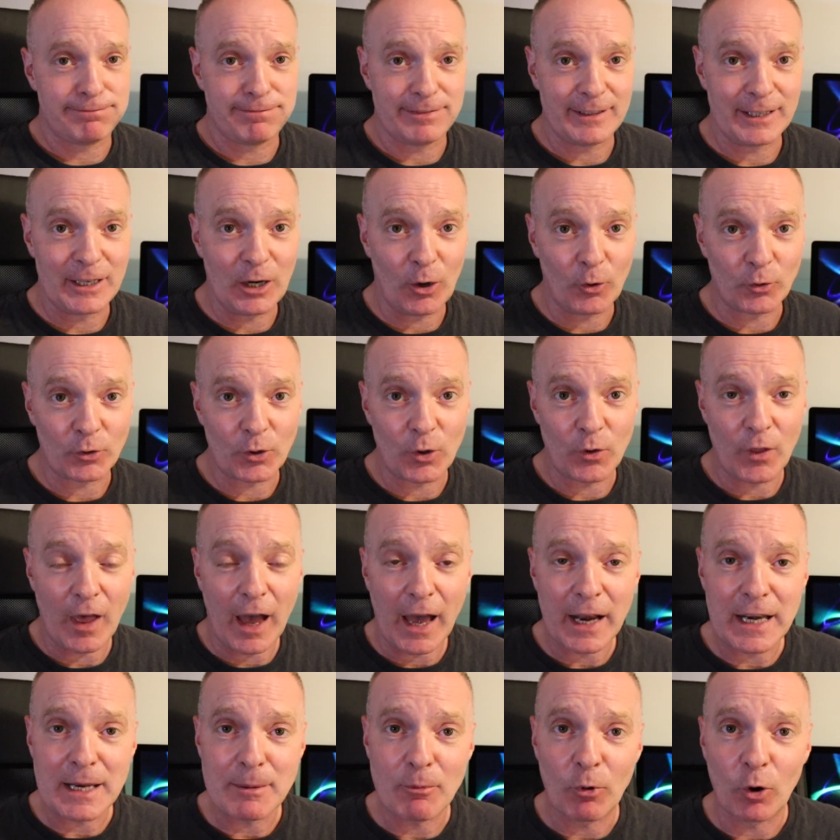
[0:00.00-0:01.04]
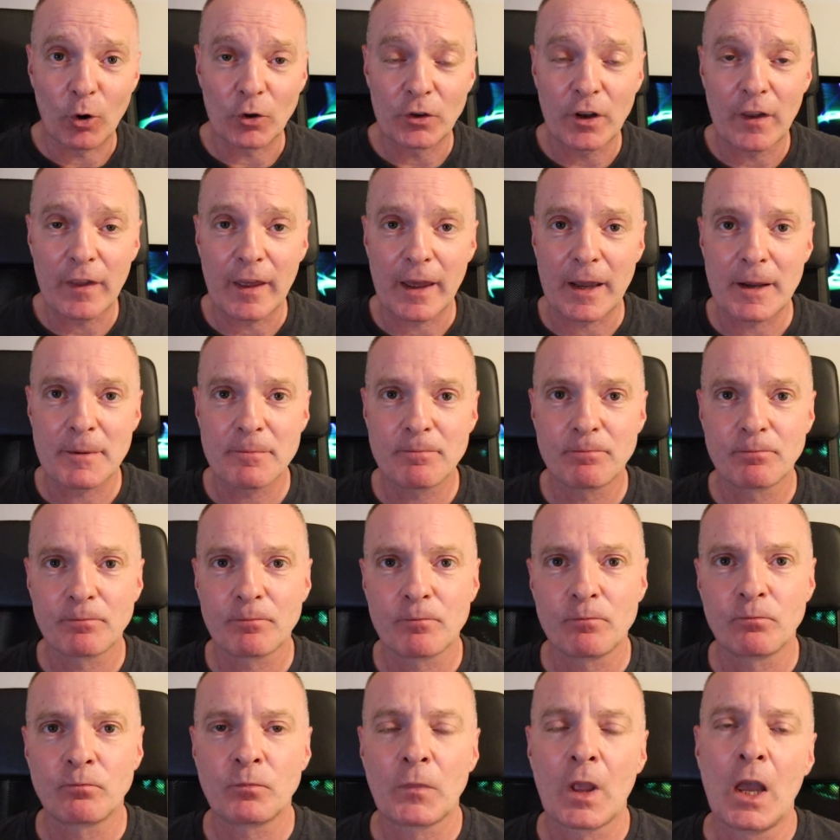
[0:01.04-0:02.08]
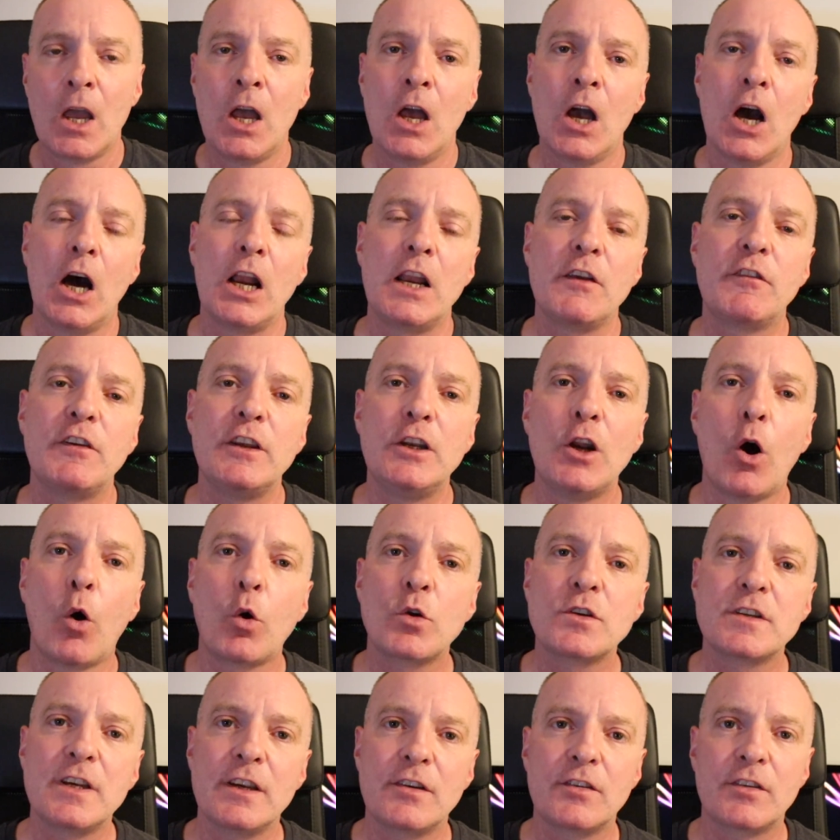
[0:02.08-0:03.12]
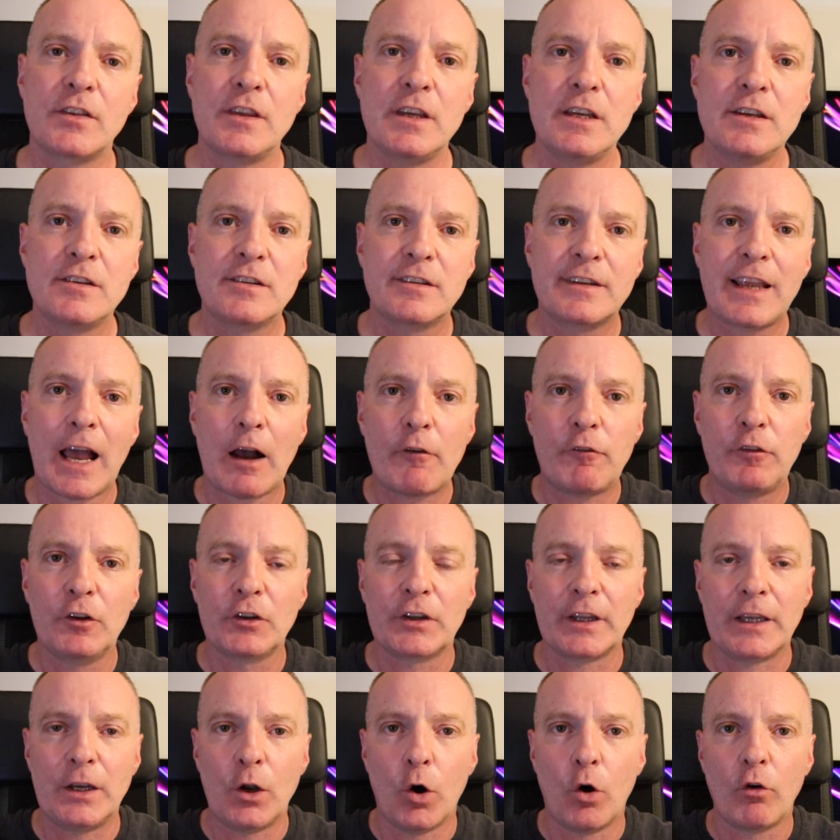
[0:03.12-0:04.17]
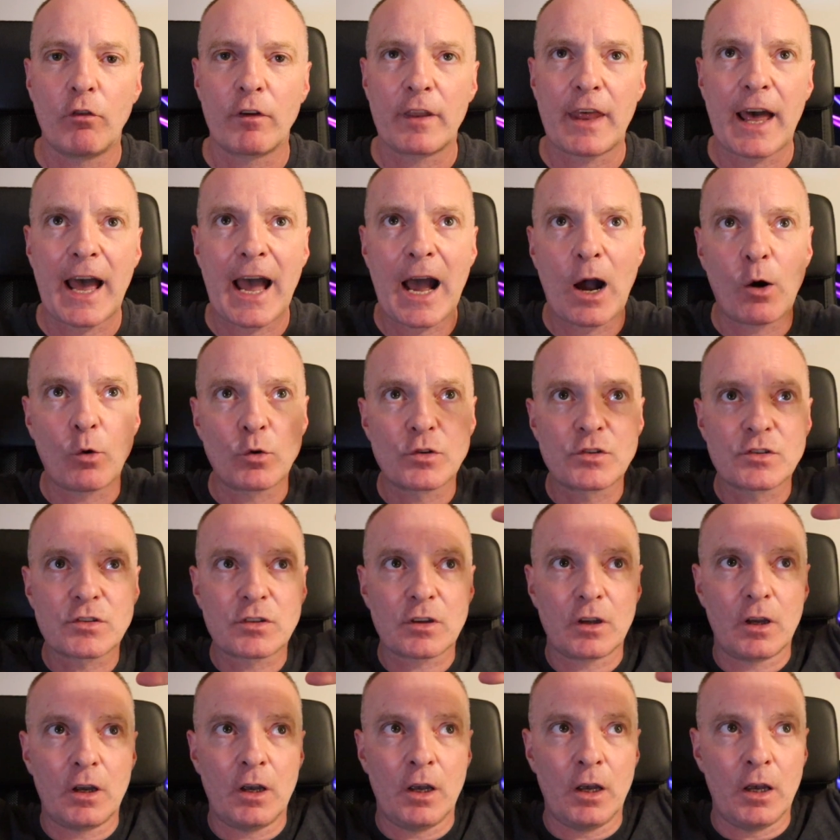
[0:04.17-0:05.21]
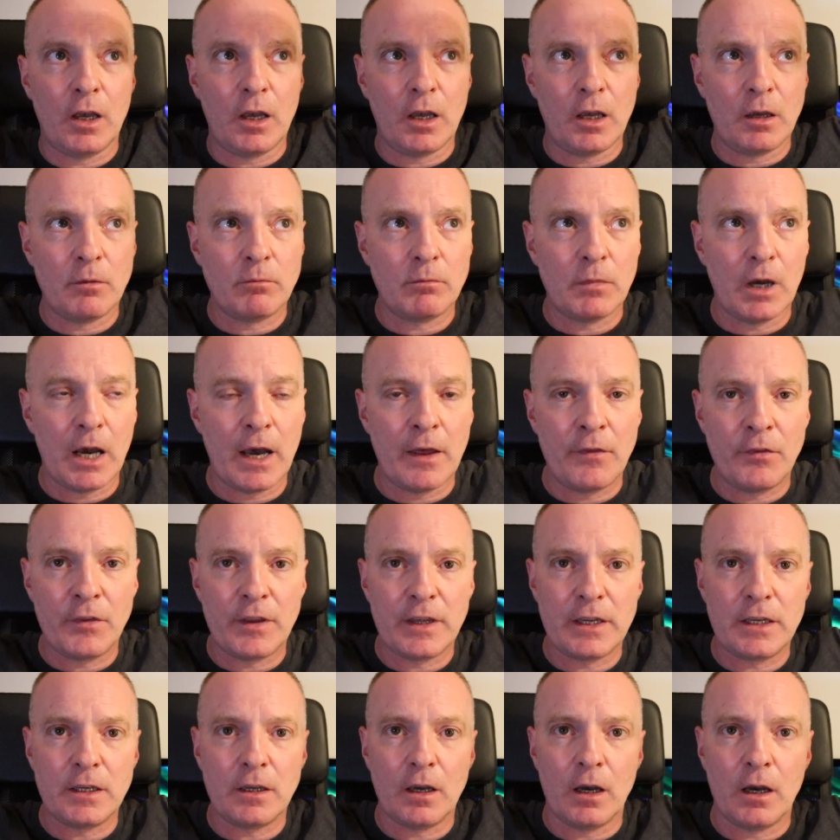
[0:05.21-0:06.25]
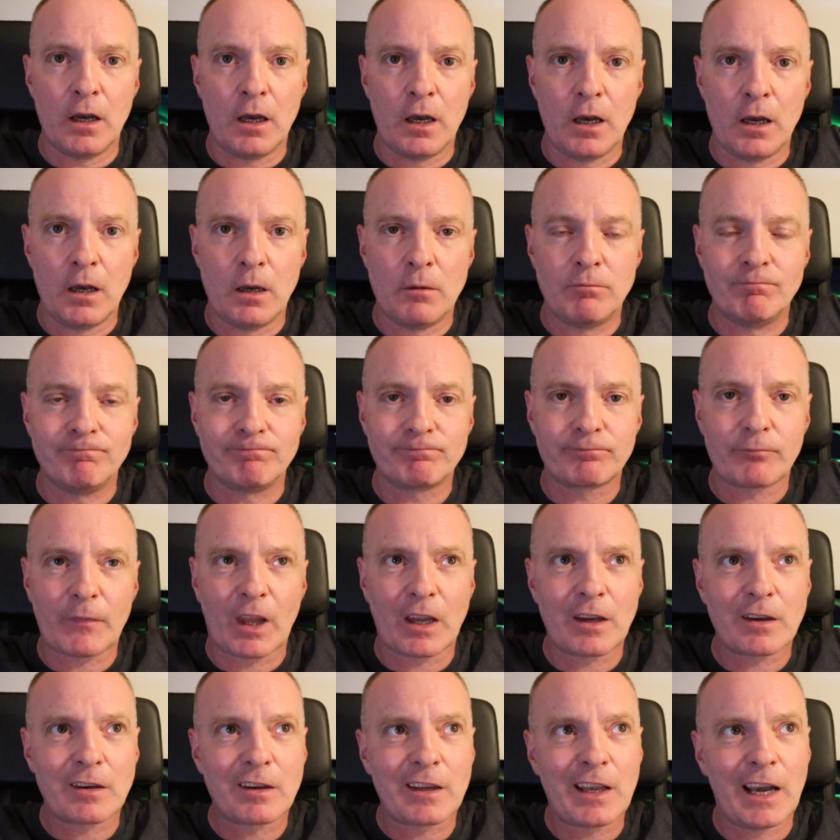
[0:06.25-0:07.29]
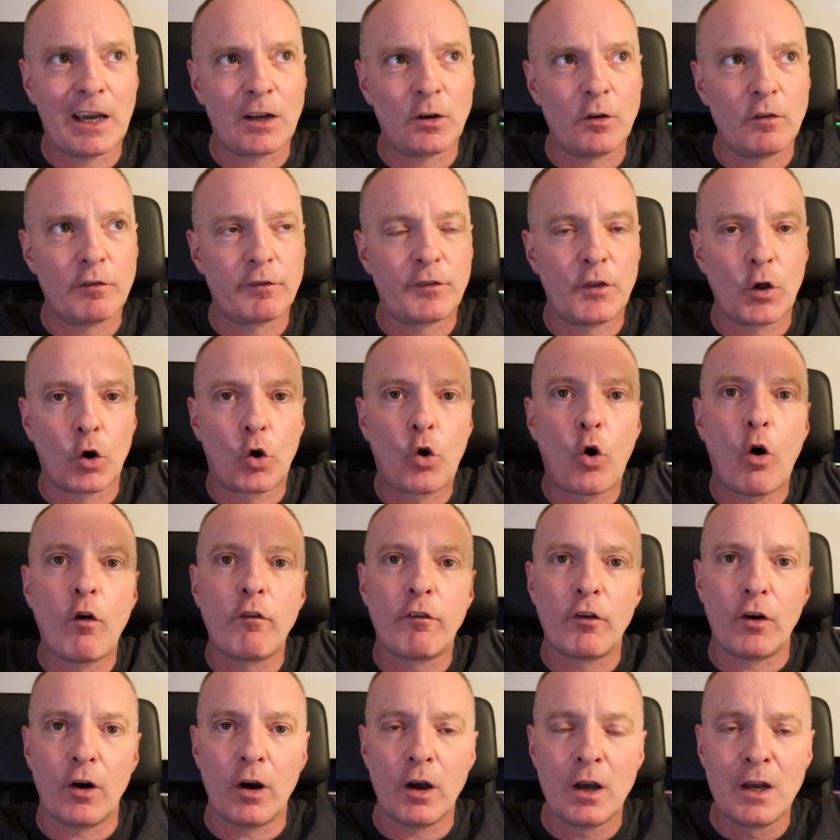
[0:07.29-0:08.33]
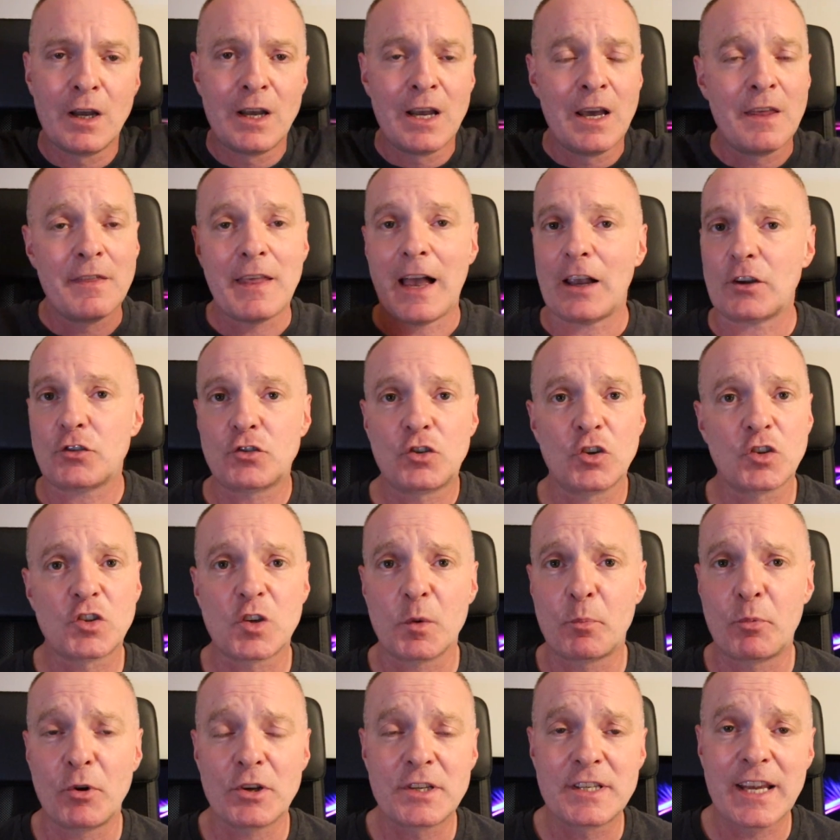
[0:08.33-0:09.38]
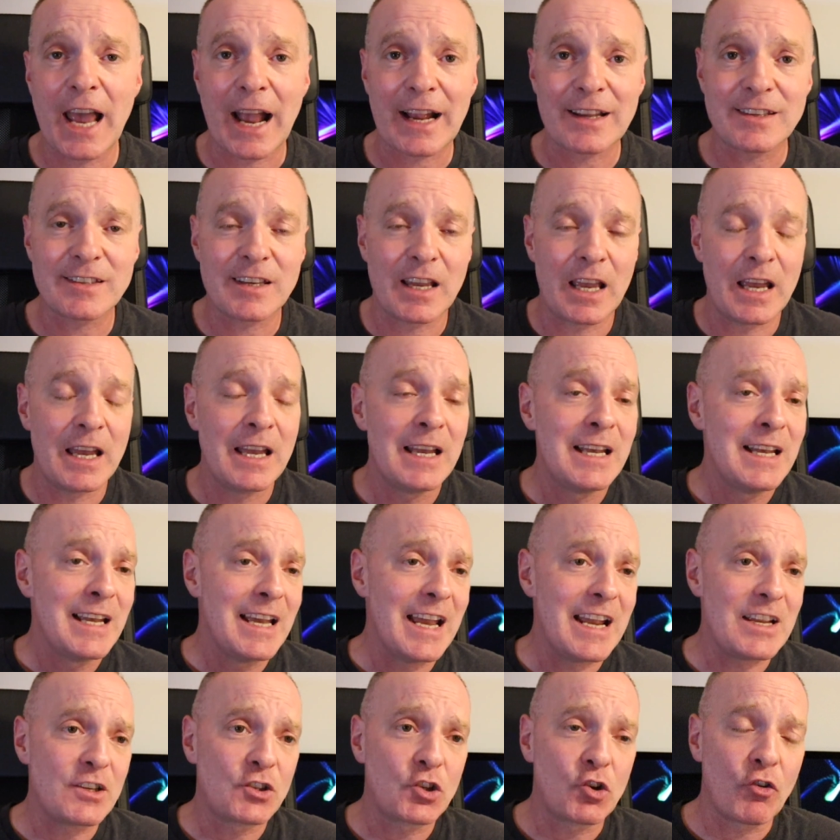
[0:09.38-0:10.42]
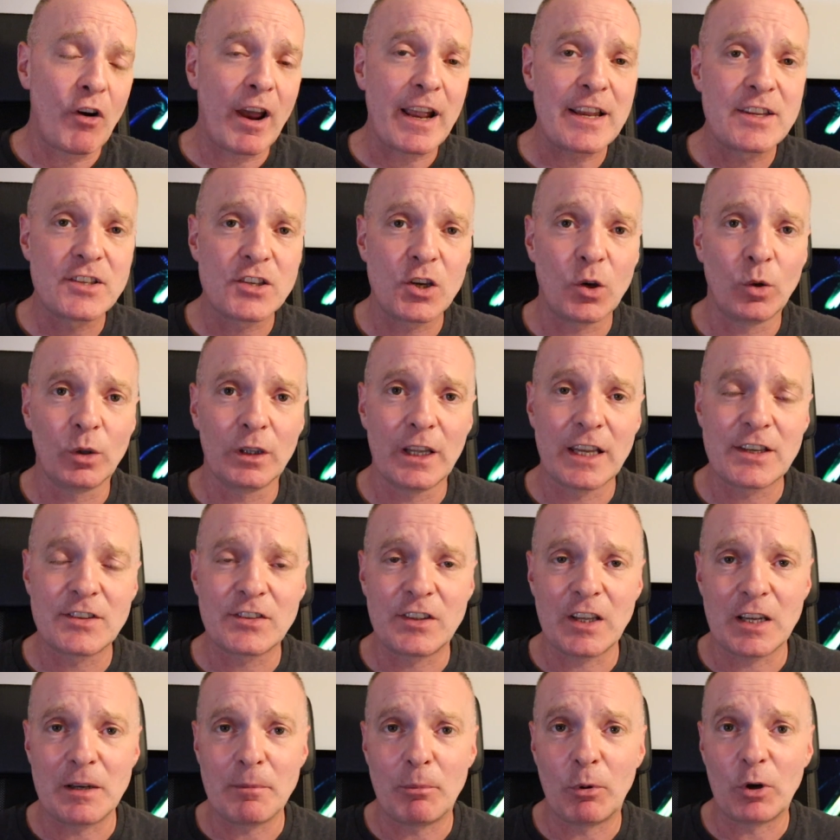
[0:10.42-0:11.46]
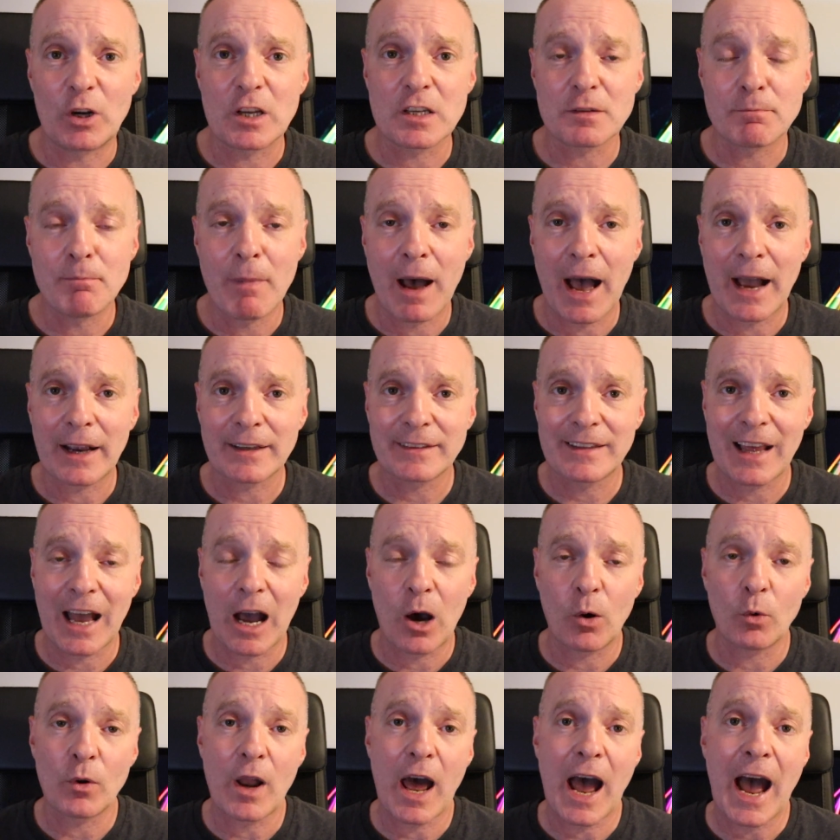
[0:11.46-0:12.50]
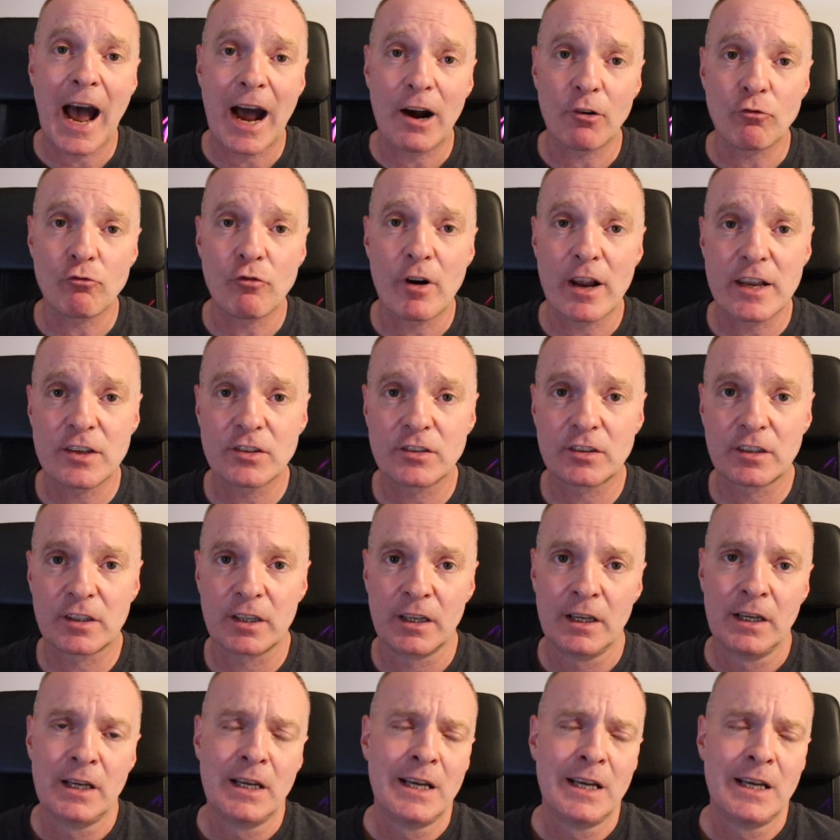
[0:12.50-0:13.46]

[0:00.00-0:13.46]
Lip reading: They don't do that anymore, do they? And if you notice the scaffolding over the house and the kind of the cover, that's just to protect it. It's grade 2 listed, but it's marked down at risk.